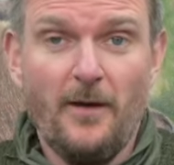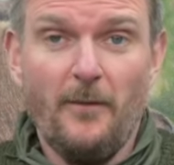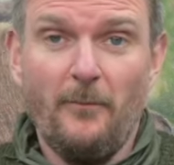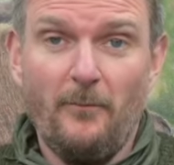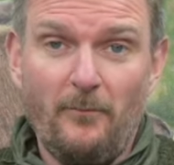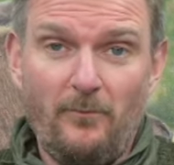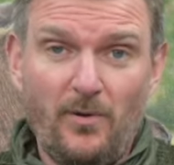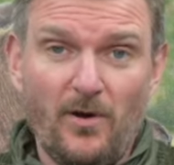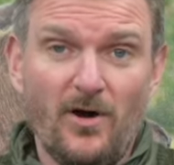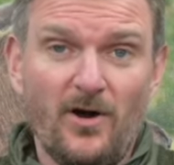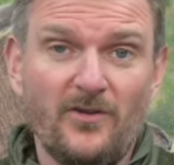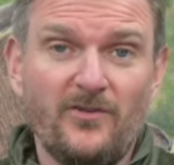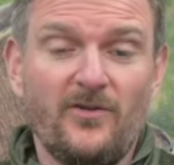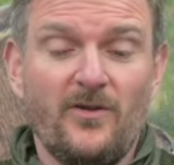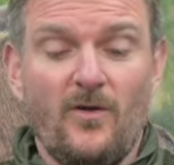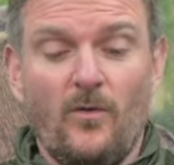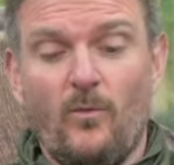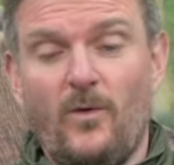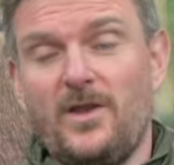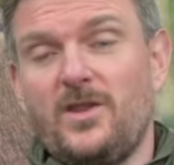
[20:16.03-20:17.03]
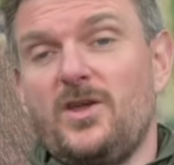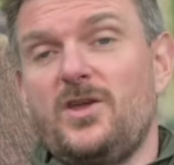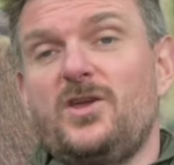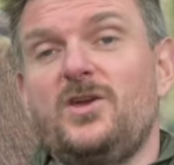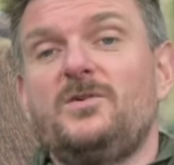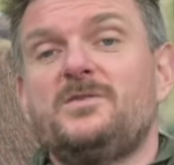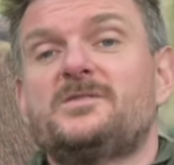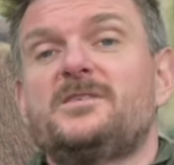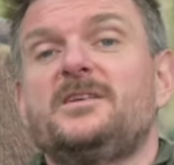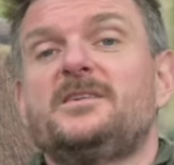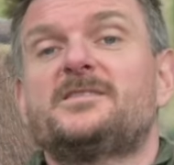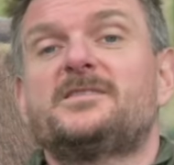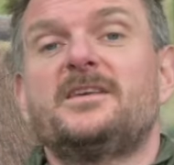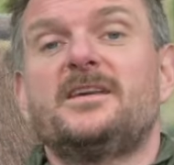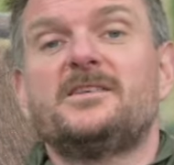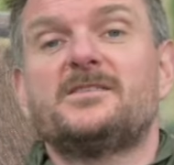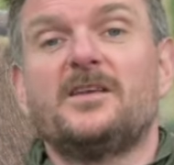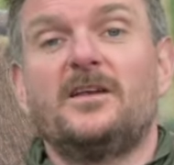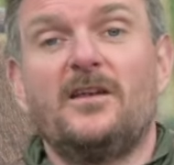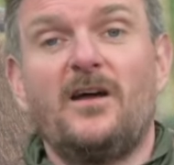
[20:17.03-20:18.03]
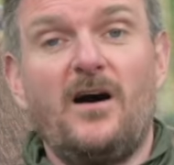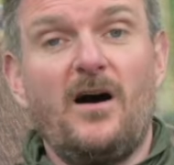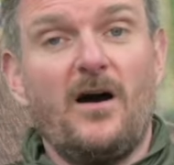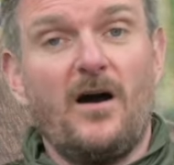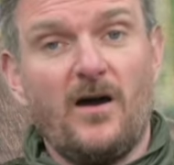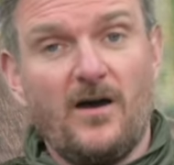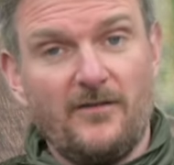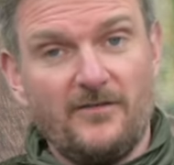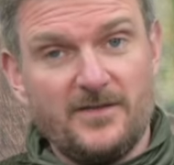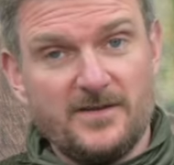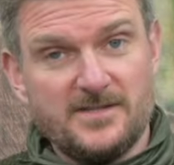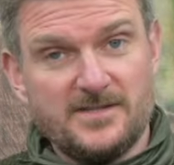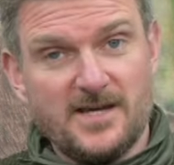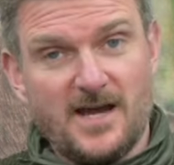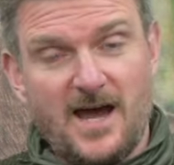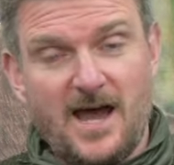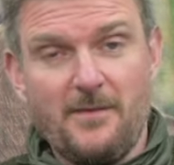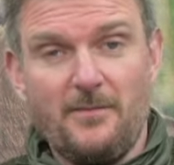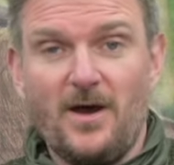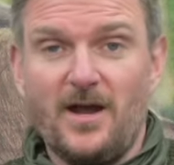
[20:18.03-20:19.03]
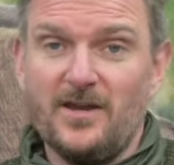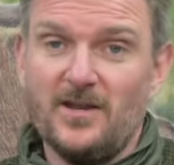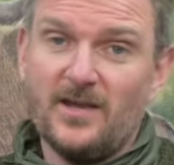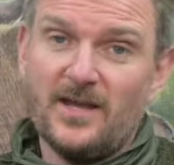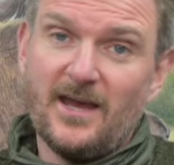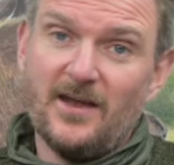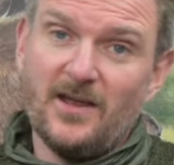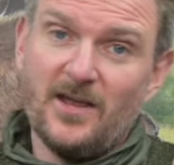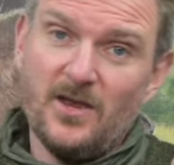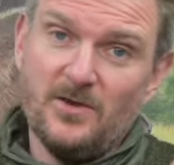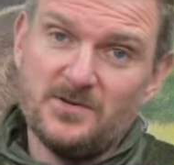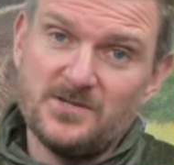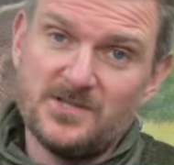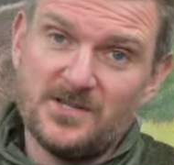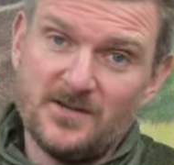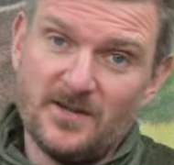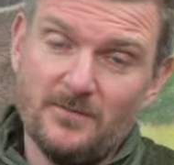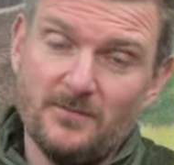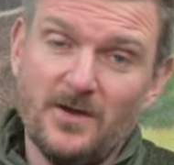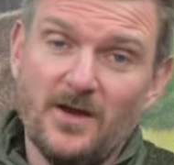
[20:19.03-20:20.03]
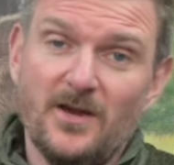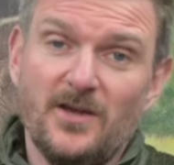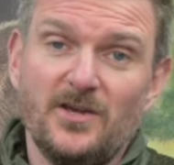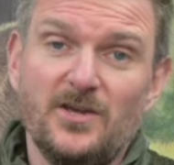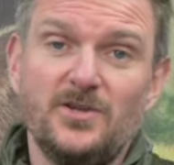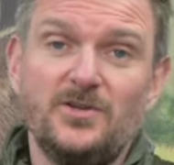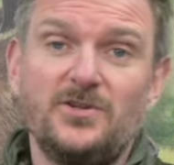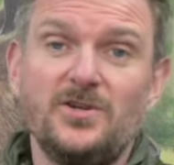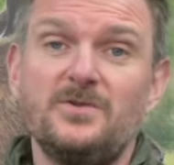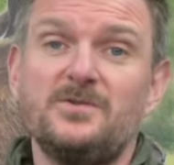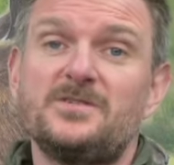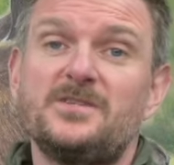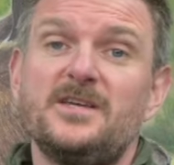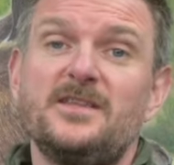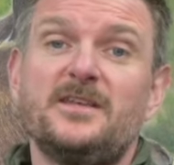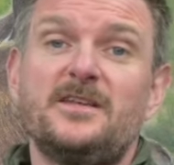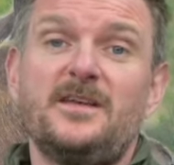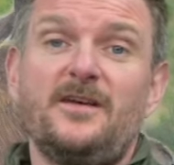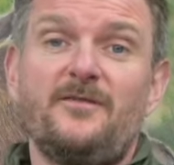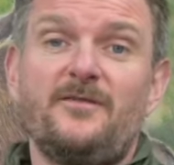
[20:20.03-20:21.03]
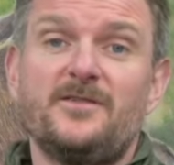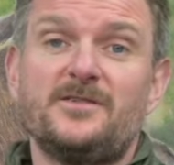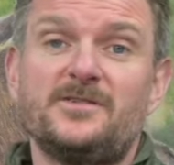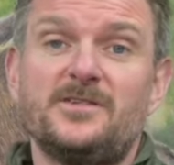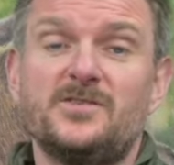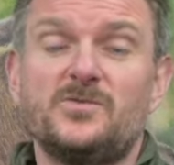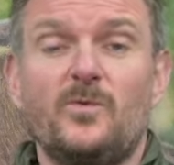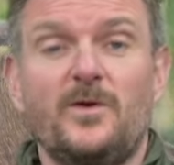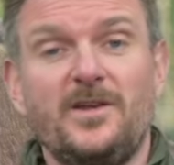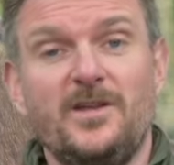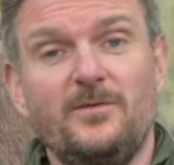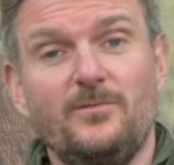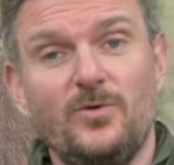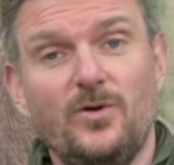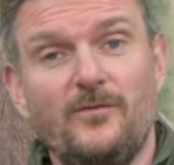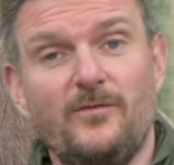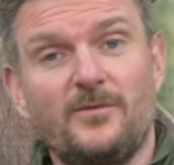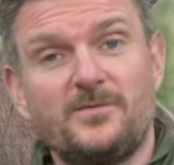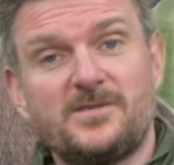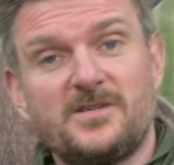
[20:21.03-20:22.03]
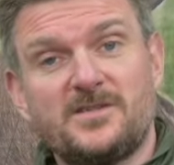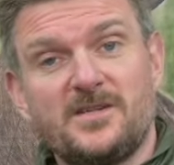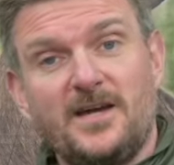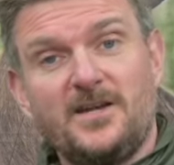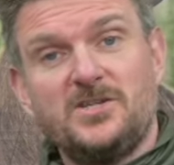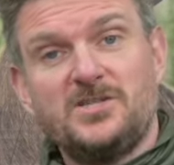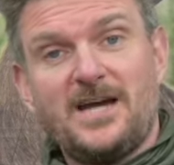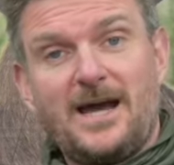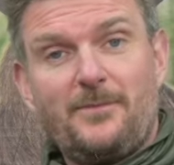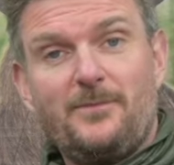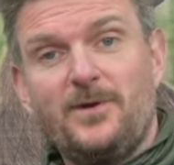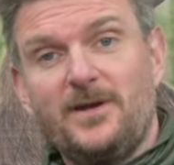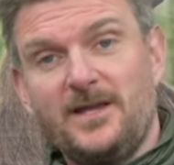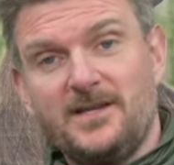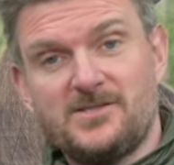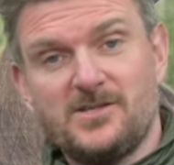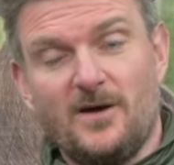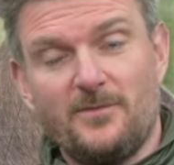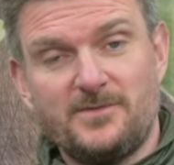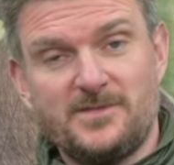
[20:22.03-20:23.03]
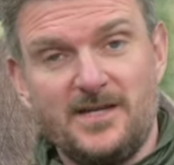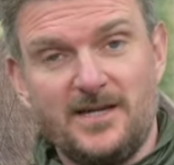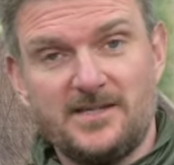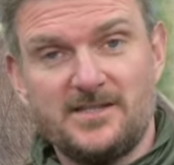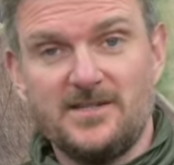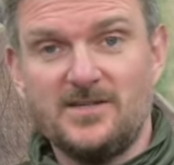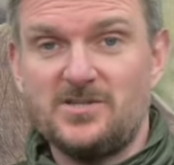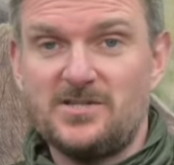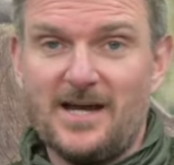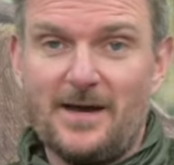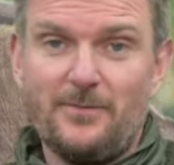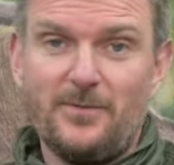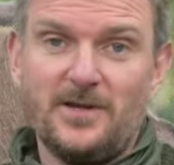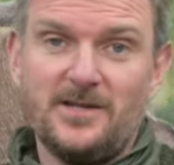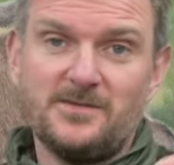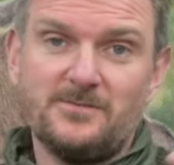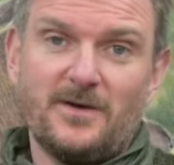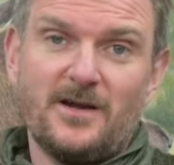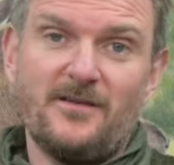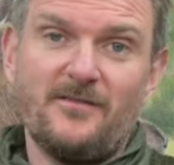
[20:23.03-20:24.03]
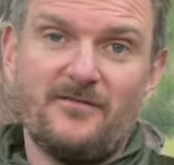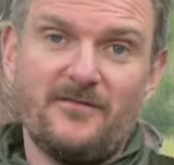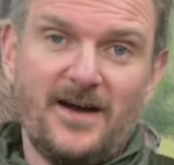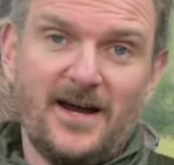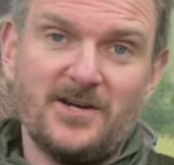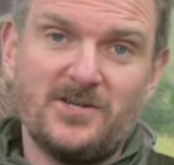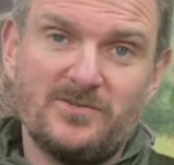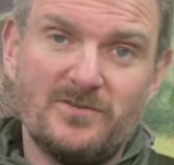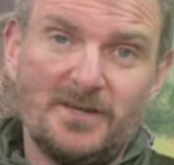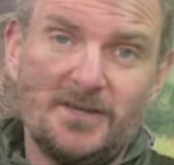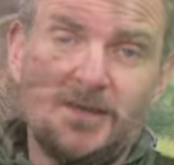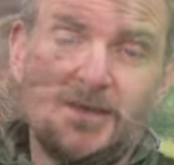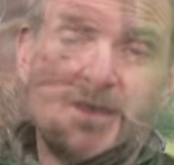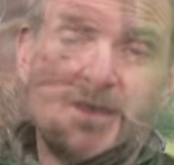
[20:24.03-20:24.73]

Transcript: But when you use these things a lot of the time and you get used to them, you do see the differences when you move up to, say, Japanese optics and Japanese manufacturing.